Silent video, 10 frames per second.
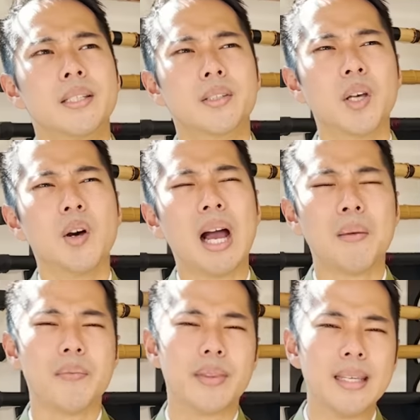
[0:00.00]
So
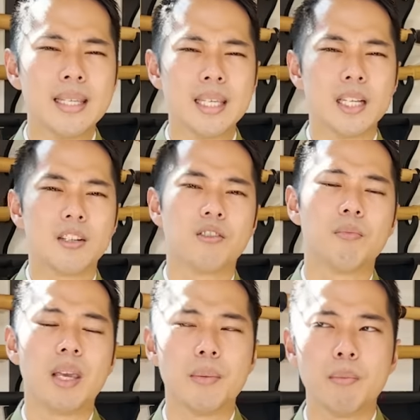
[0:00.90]
I'm thinking of
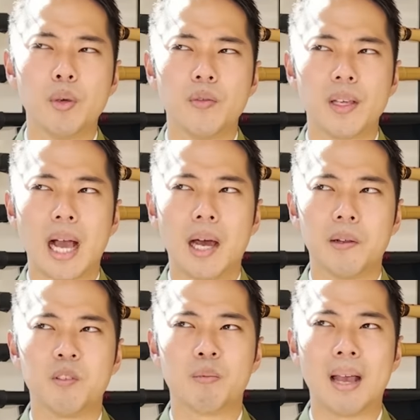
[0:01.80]
maybe moving out
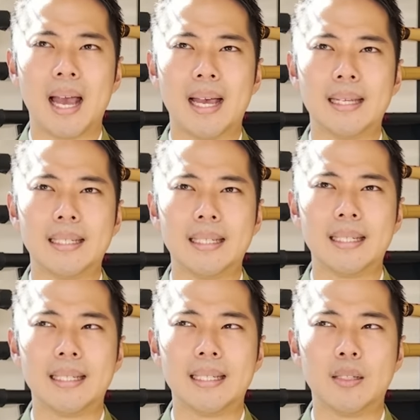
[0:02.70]
of Japan
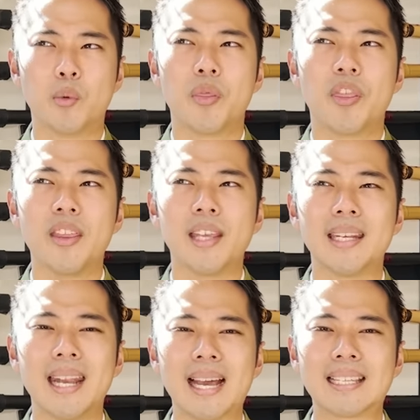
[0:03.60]
within the
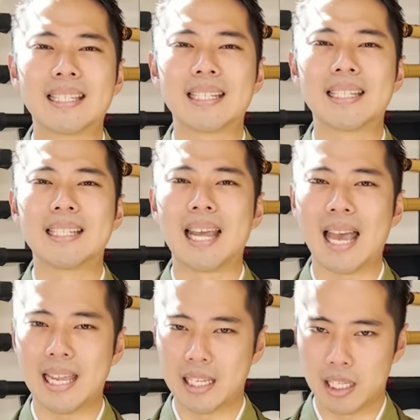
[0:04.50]
next
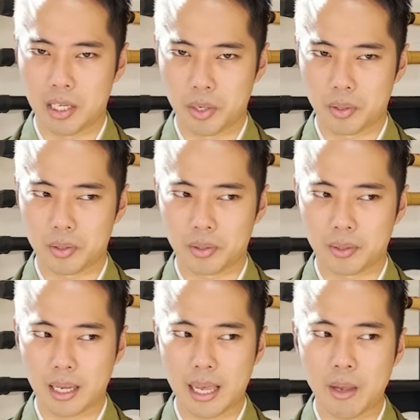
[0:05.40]
10
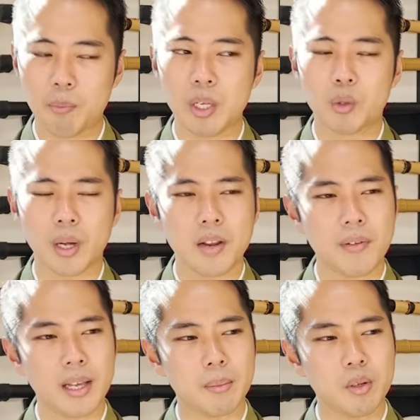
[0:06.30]
years. It'd be great if
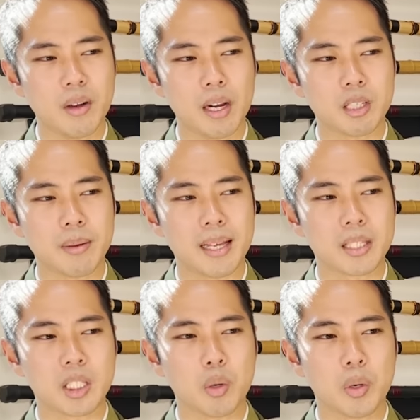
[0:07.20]
I can move out of Japan
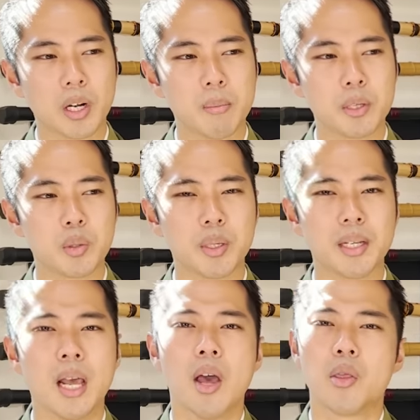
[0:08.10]
somewhere in
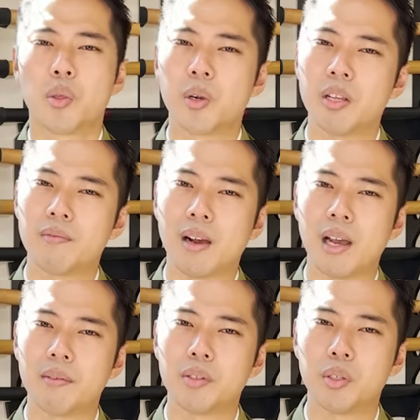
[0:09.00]
between
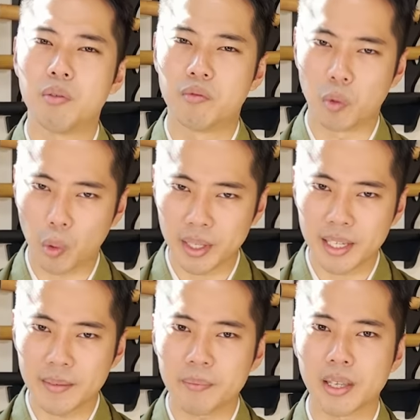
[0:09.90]
35 to
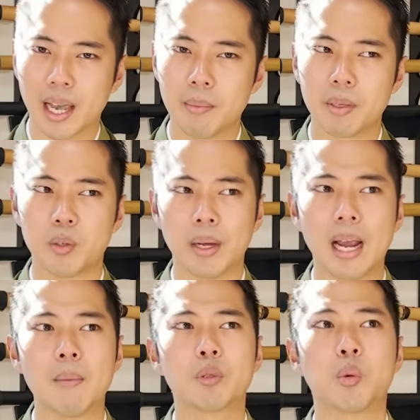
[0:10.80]
40. Yeah, it'd be great.
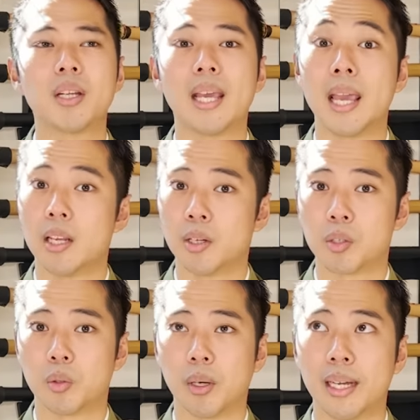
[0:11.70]
I'm 28
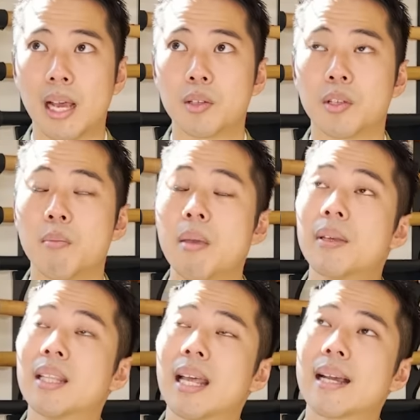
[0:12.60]
years old right now, so maybe
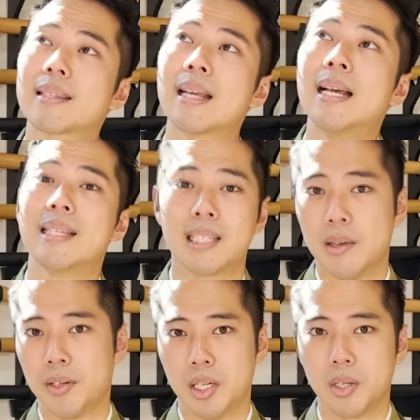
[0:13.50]
in the next
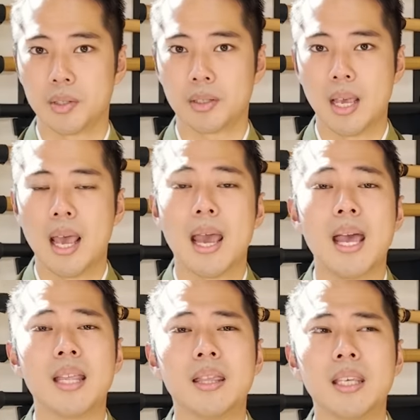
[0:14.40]
7 years.
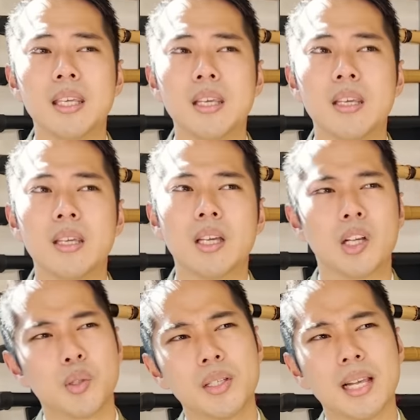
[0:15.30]
And the
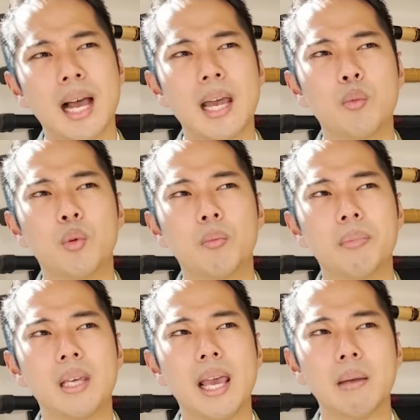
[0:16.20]
countries I will
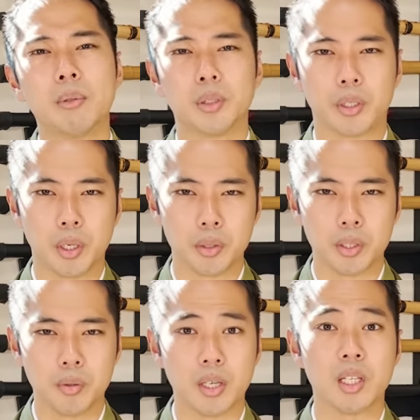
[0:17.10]
be able to go
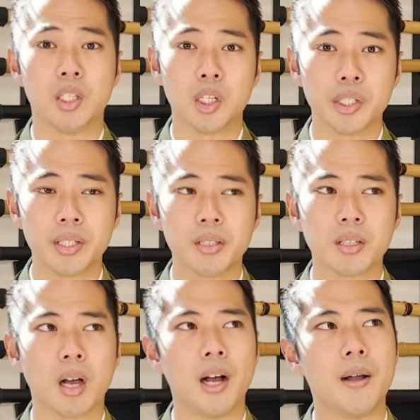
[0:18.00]
to, the conditions
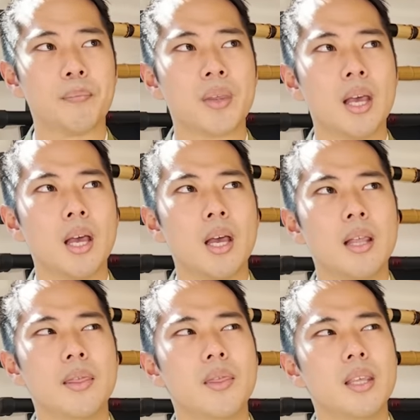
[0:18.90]
on,
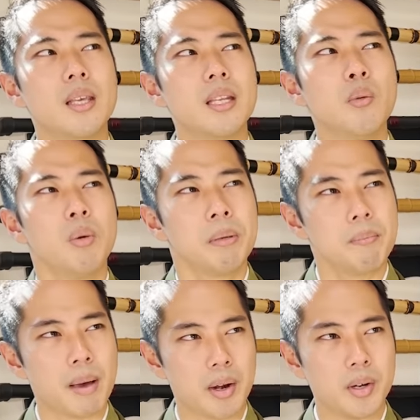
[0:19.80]
it would be
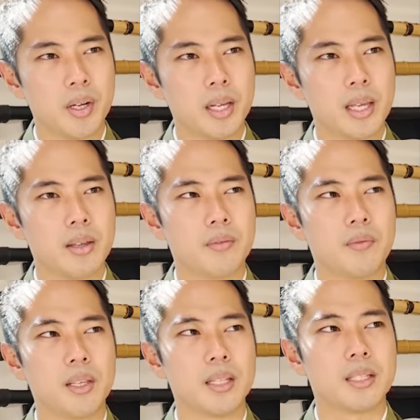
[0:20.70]
better if
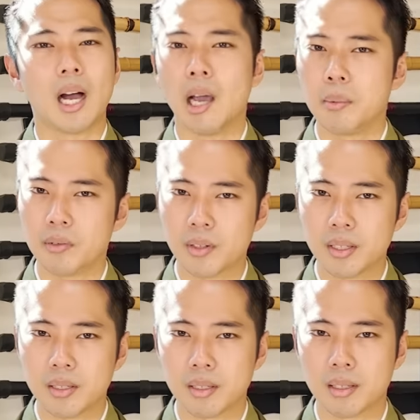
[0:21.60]
the time
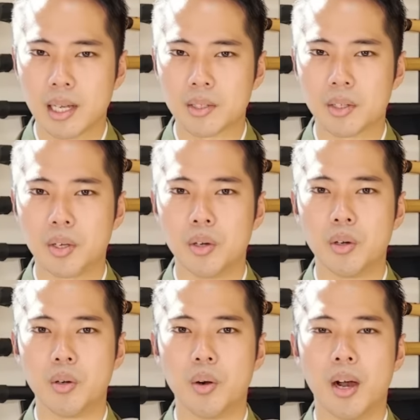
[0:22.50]
difference is not
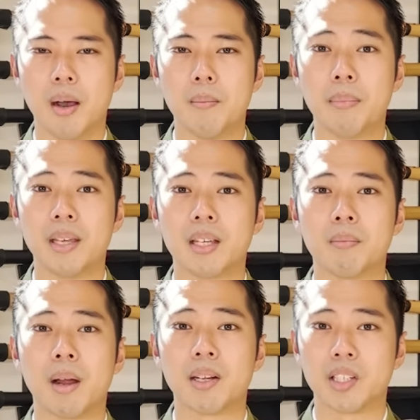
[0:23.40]
so big
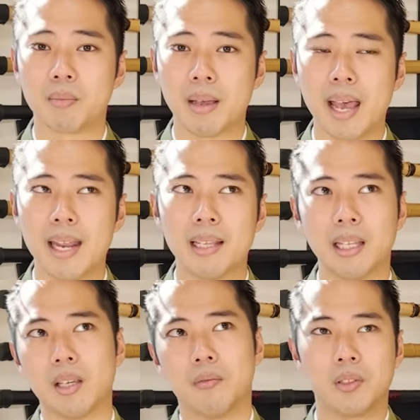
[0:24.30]
compared to Japan.
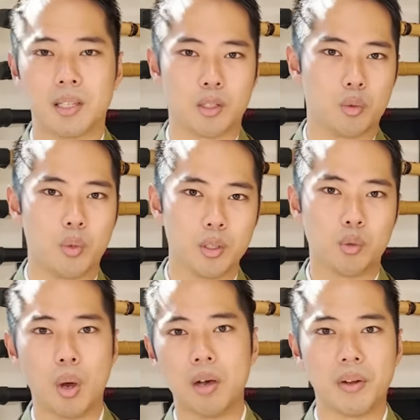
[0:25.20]
Like if it's like
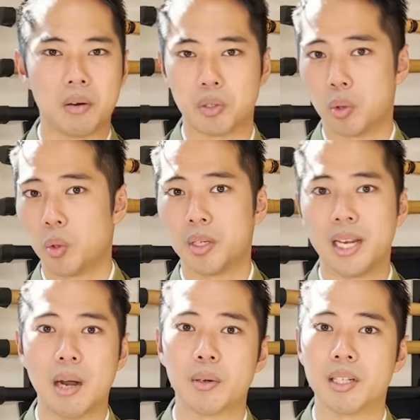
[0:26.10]
12 hours or 13
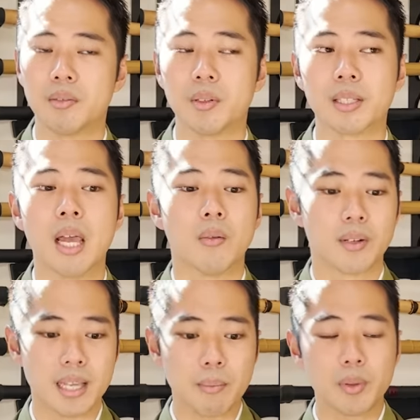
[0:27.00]
hour difference. For
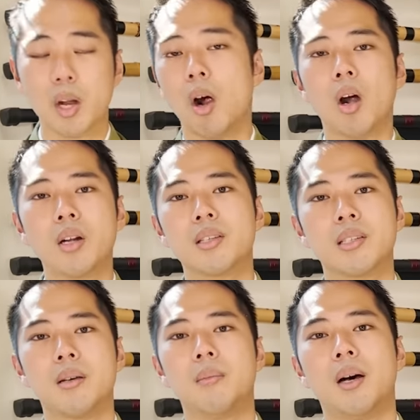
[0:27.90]
example, there are
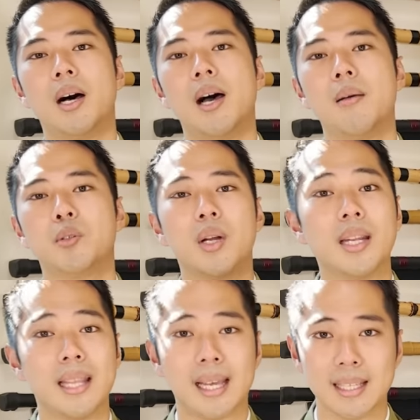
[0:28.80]
some
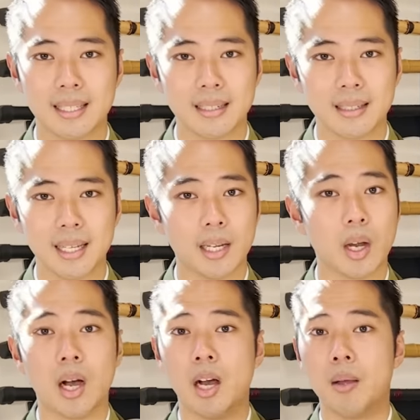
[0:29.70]
training that I can still take
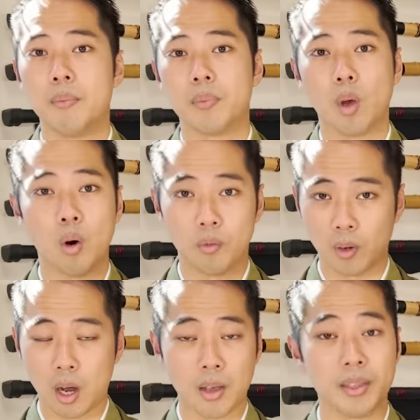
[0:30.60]
on
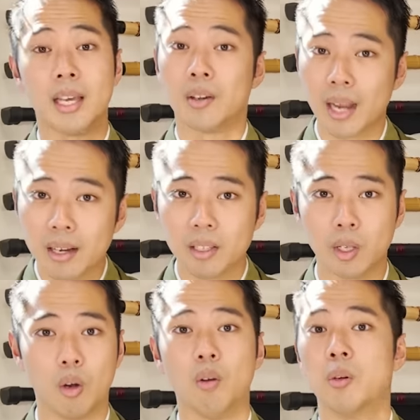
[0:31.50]
the internet, you
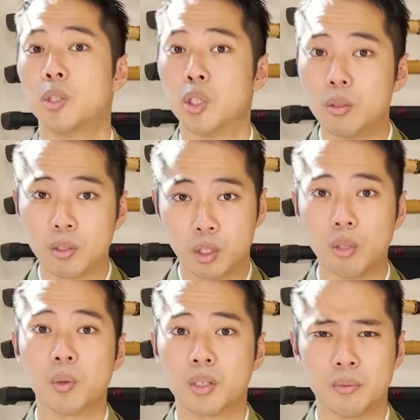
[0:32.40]
know, over
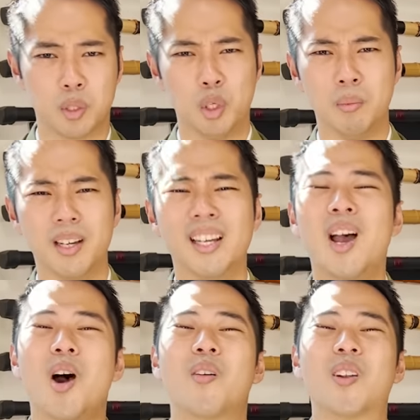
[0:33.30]
Zoom
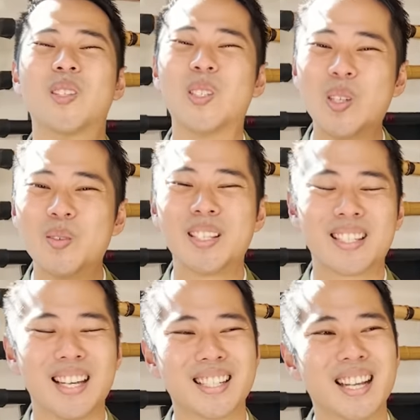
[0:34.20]
and
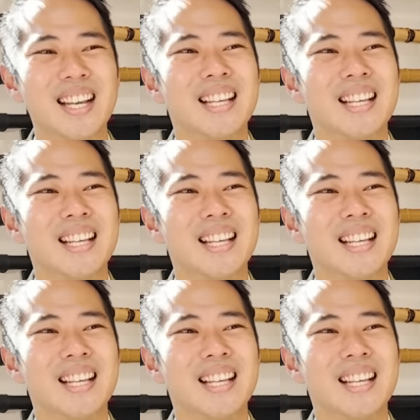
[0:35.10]
such.